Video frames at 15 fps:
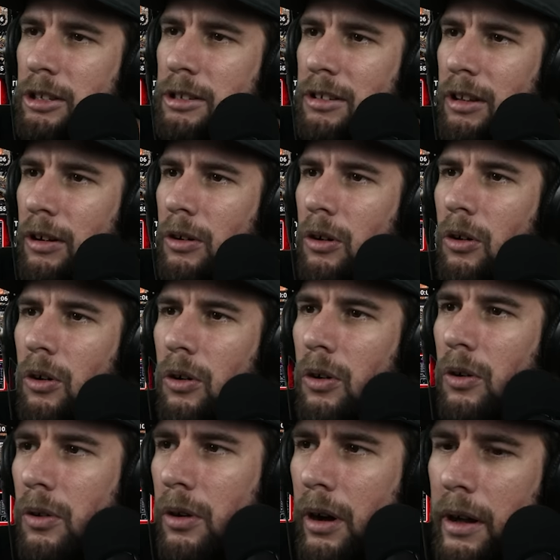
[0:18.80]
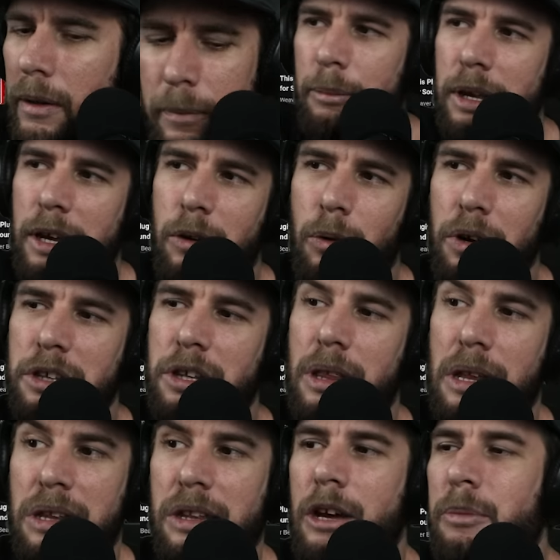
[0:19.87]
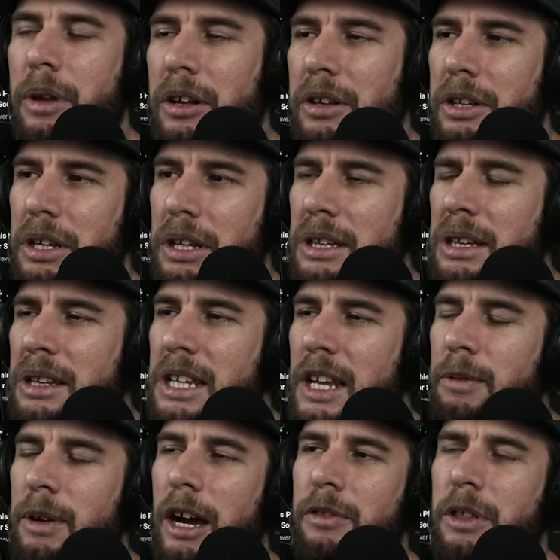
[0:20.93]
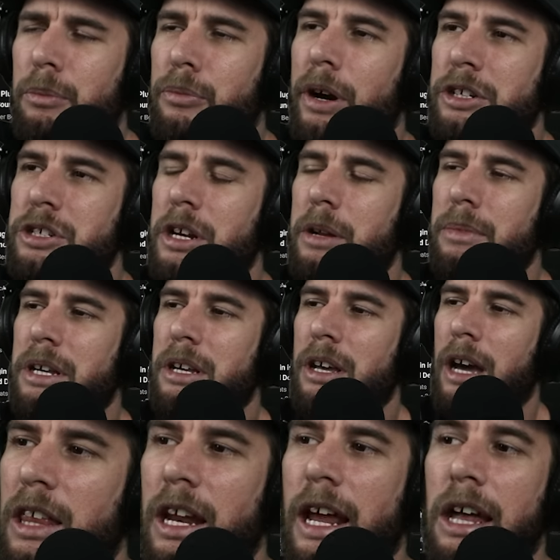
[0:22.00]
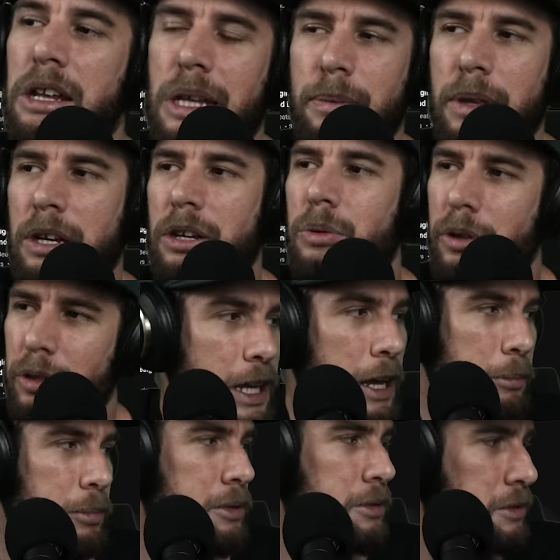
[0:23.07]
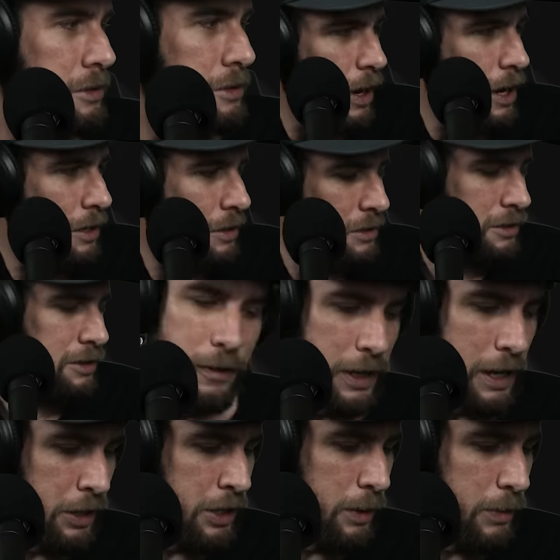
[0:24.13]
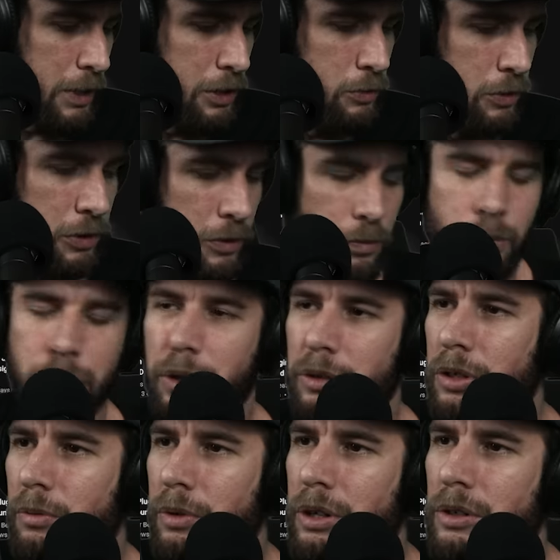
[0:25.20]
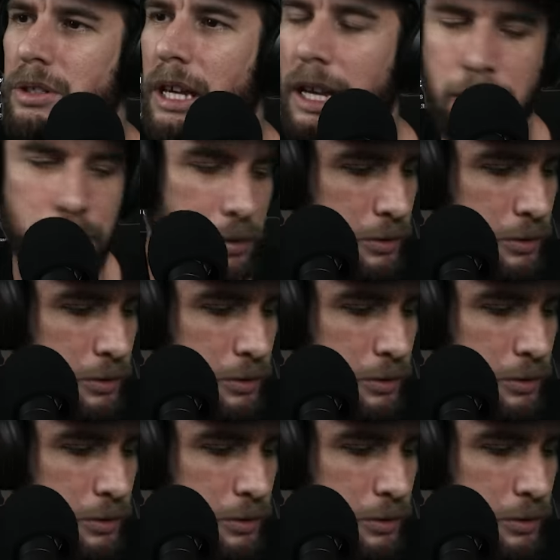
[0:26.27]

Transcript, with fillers: So I mean, according to this thumbnail at least, it's giving off the impression to me that it has something to do with tape right? I think it has something to do with reel to reel tape.